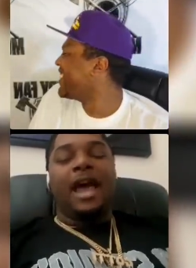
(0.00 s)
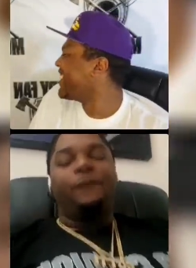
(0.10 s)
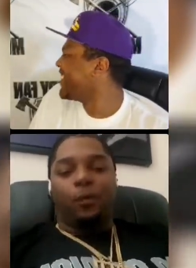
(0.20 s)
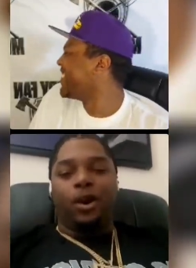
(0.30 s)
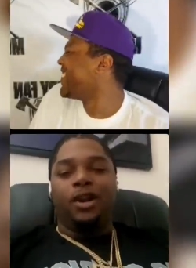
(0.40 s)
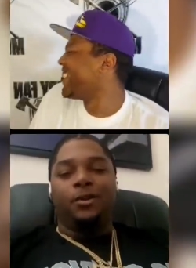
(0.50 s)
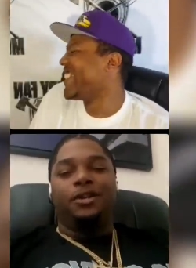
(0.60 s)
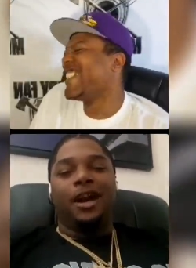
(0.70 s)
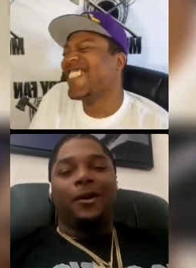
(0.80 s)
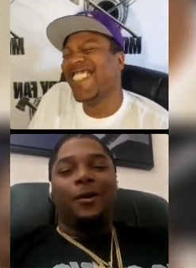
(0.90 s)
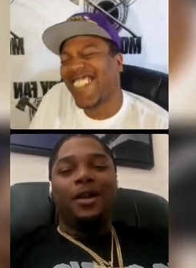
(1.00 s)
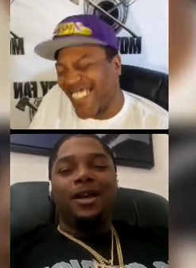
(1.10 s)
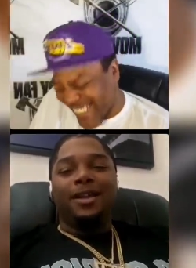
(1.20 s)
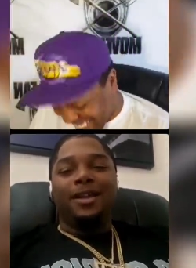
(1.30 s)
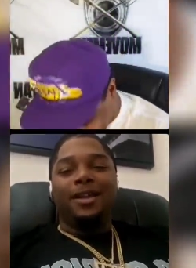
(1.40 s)
Speaker 1: Like for real though.
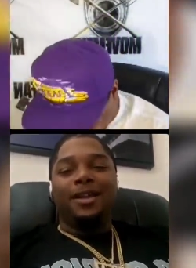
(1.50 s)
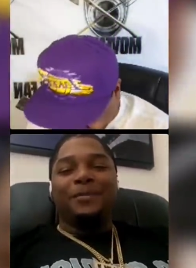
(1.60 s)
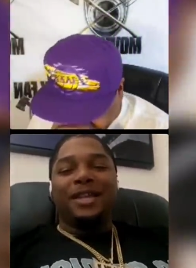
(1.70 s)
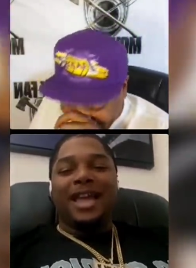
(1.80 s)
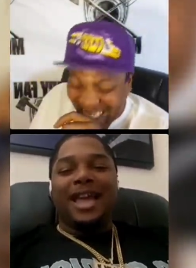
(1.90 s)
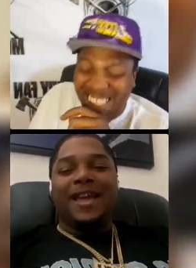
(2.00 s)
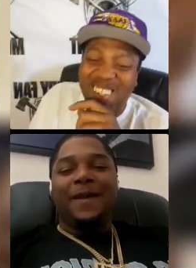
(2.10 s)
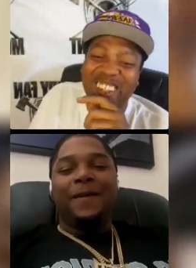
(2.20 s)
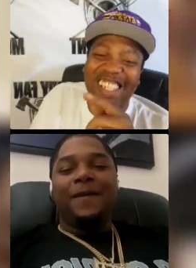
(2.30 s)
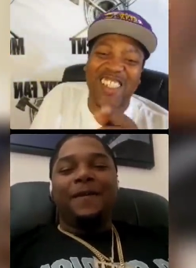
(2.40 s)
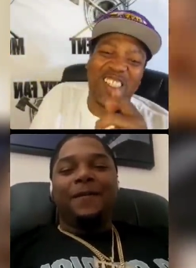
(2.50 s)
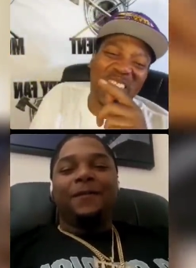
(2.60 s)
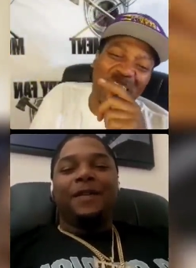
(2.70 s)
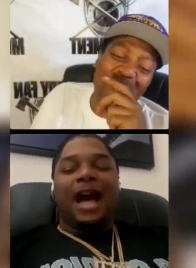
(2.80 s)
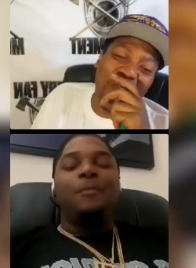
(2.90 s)
You know what I'm saying? Yo,
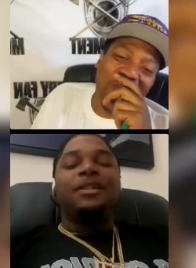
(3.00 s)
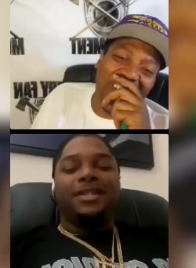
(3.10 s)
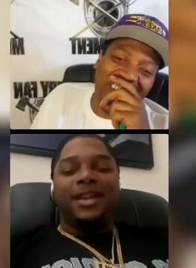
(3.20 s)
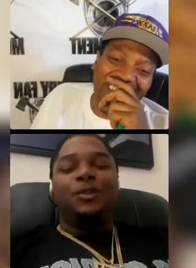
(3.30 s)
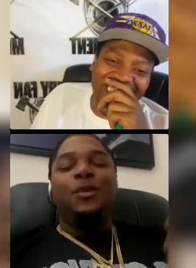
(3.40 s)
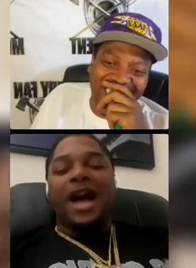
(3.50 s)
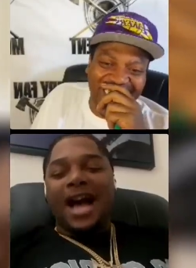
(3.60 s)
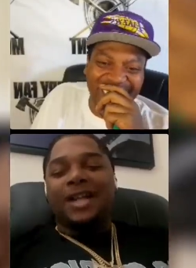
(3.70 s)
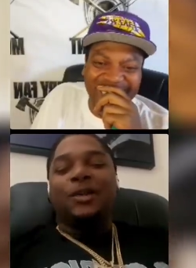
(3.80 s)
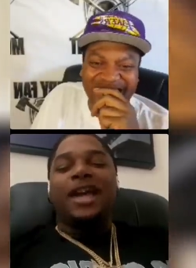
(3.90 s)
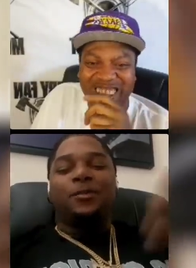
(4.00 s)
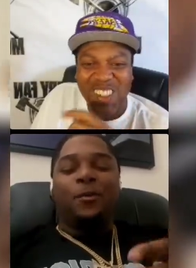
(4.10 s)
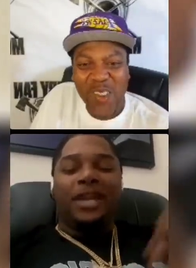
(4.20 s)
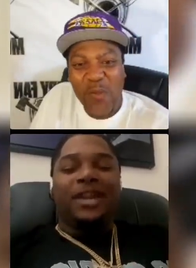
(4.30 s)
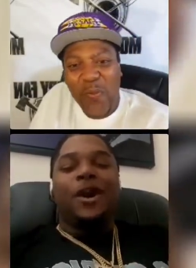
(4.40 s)
DC, you funny nigga. Contracts
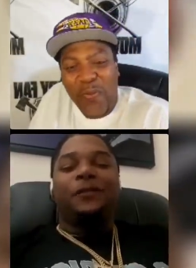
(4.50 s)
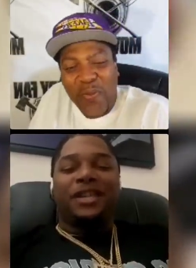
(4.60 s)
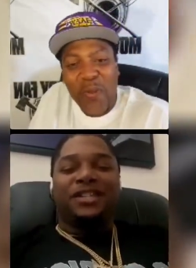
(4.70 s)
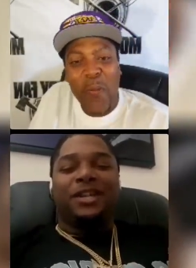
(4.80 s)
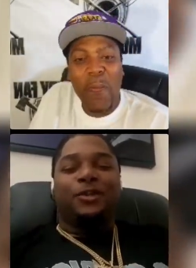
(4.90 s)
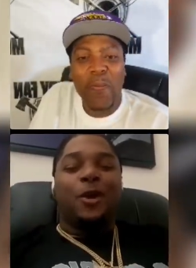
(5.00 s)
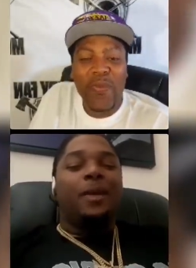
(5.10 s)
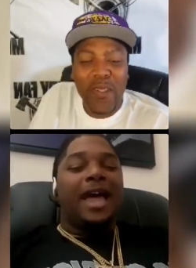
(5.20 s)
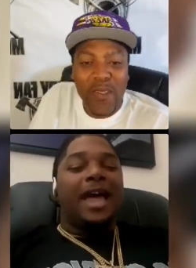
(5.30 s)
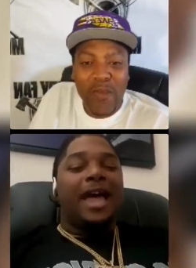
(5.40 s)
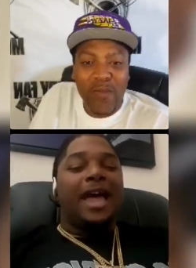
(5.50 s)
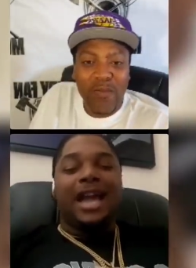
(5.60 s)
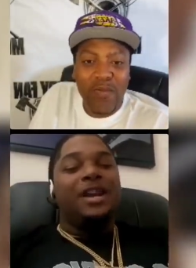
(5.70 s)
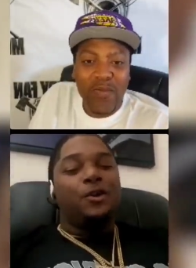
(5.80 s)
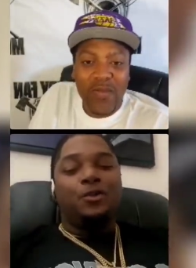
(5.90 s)
when we get off this shit, you're gonna be like,
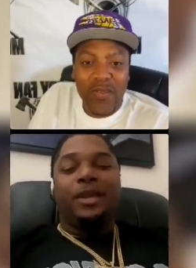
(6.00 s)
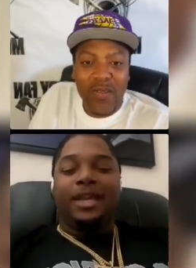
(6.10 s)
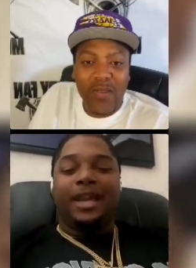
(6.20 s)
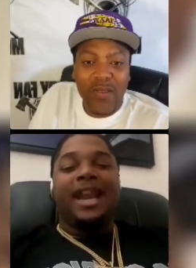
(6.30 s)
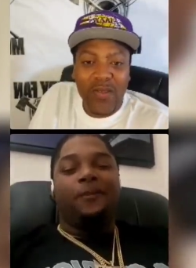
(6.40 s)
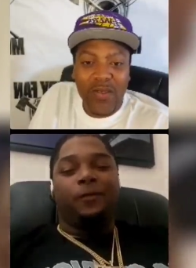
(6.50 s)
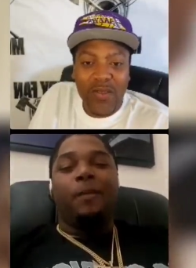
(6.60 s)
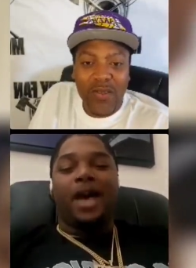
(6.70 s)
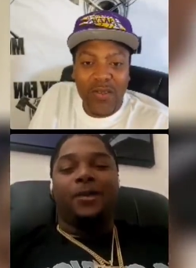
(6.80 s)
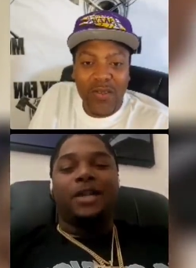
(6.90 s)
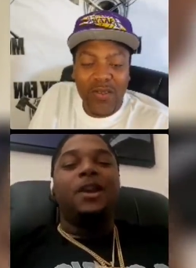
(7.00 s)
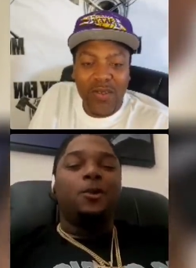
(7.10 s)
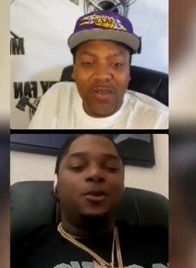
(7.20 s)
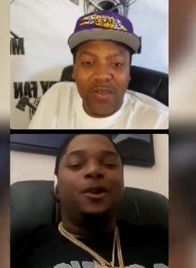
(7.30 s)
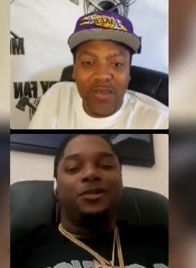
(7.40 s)
Geech, I know you be getting that for battles. I
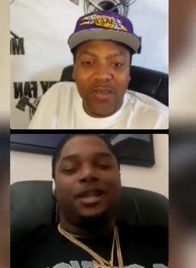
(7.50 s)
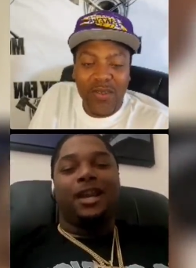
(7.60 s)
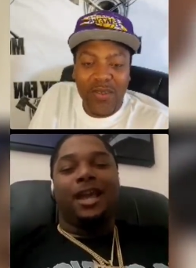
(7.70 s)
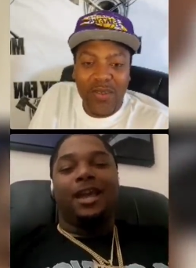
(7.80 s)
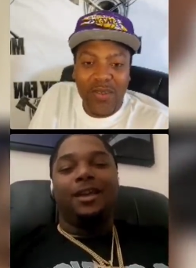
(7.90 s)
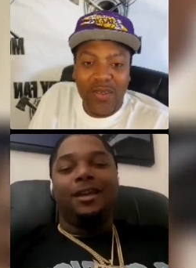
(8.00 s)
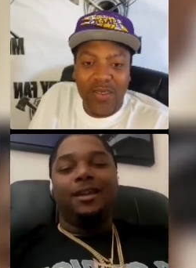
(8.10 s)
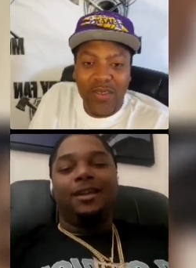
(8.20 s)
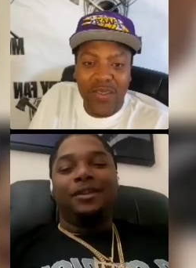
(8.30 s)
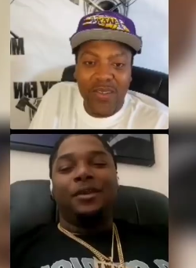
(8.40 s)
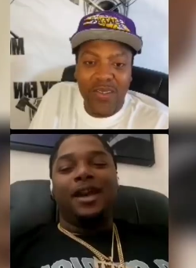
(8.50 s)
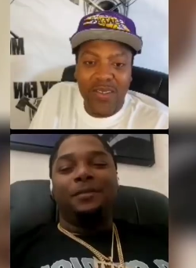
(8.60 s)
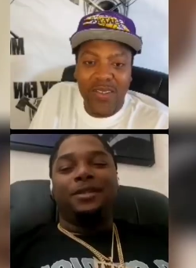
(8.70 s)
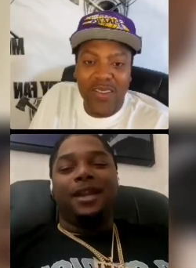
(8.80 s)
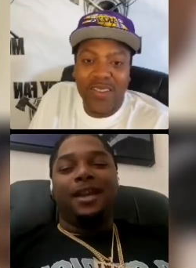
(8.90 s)
know you're gonna say that. You know
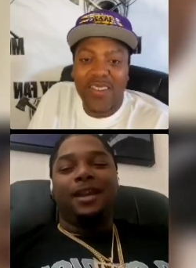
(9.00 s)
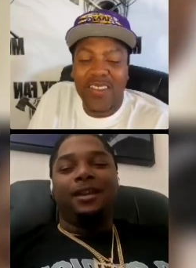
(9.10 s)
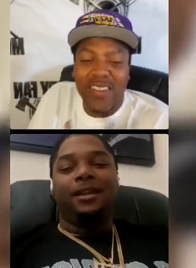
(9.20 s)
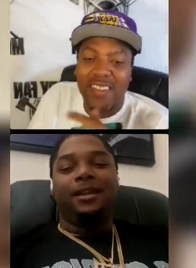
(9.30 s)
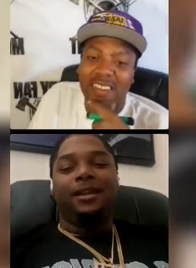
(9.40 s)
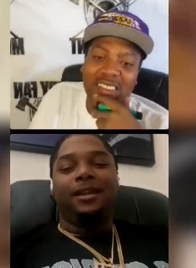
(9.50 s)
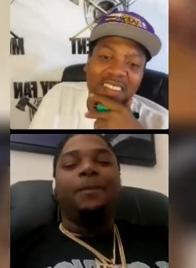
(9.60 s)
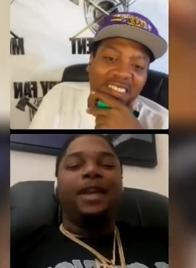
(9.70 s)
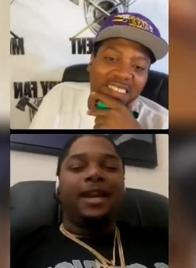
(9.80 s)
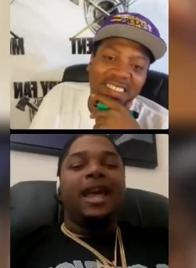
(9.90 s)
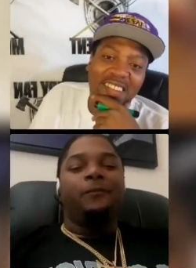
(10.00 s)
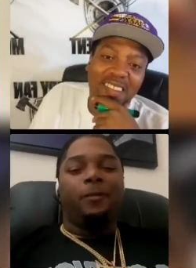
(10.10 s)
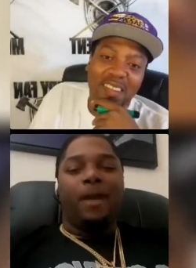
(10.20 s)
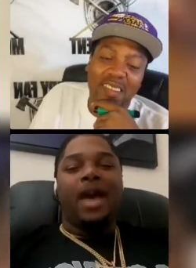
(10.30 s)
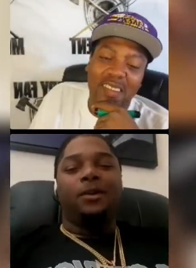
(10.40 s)
what I'm saying? I'm getting
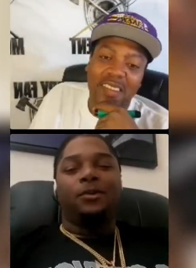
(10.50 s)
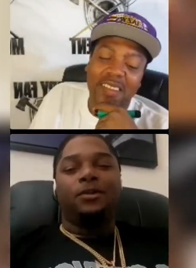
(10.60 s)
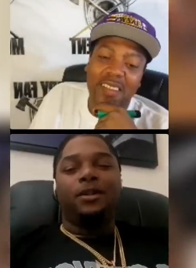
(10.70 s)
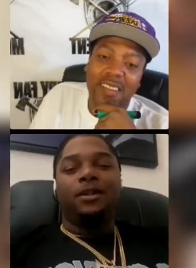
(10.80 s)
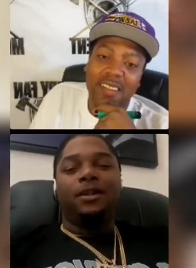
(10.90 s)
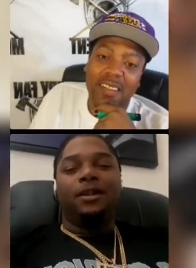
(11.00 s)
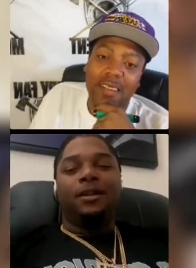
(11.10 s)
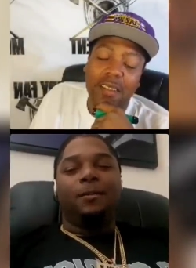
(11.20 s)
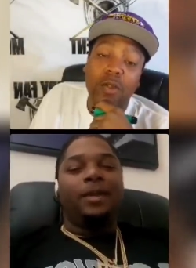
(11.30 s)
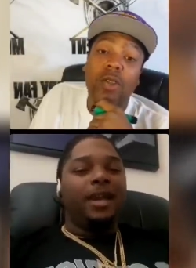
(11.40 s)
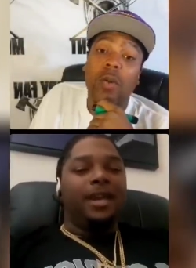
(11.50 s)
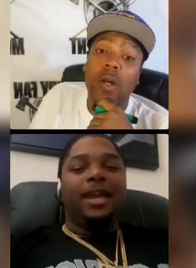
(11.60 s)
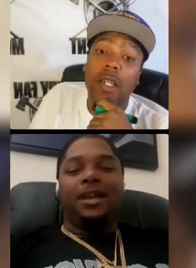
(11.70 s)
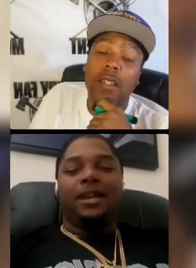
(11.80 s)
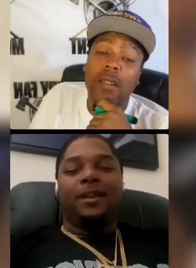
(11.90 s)
that for battles. Been you
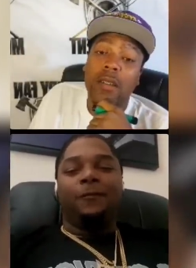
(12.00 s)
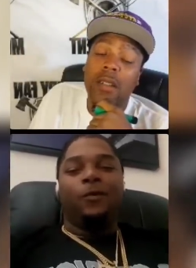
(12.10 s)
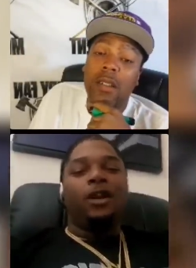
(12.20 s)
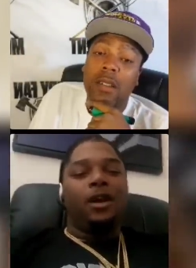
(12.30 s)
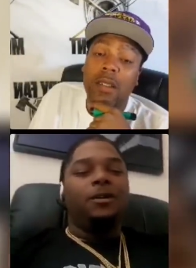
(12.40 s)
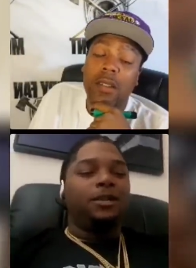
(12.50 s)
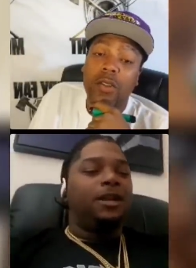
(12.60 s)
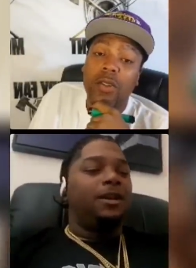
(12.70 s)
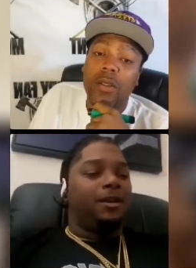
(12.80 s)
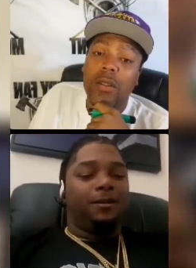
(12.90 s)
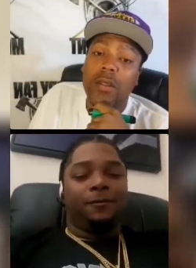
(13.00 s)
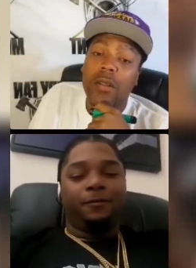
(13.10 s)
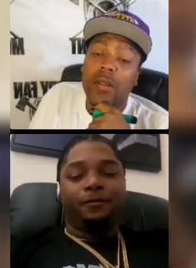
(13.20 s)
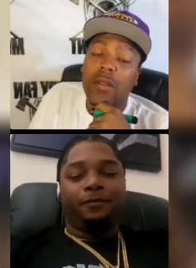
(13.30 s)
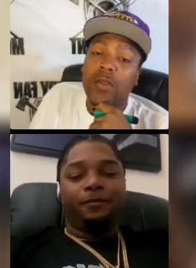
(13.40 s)
know what? for a long time.
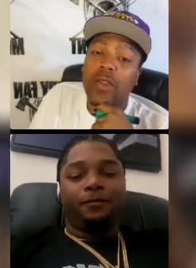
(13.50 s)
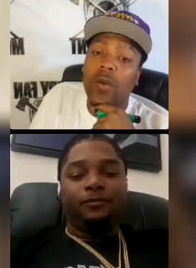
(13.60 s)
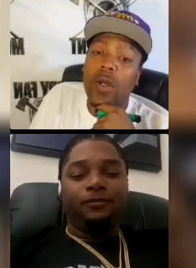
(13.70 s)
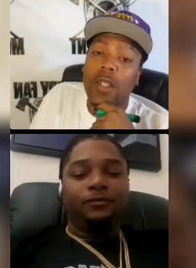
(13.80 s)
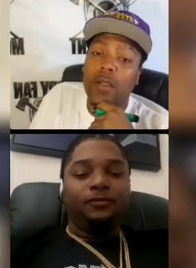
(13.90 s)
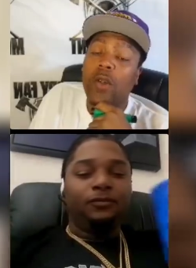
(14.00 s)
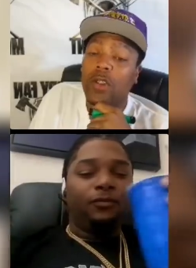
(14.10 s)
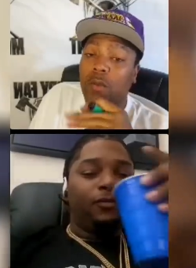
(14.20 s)
Speaker 2: You know what? On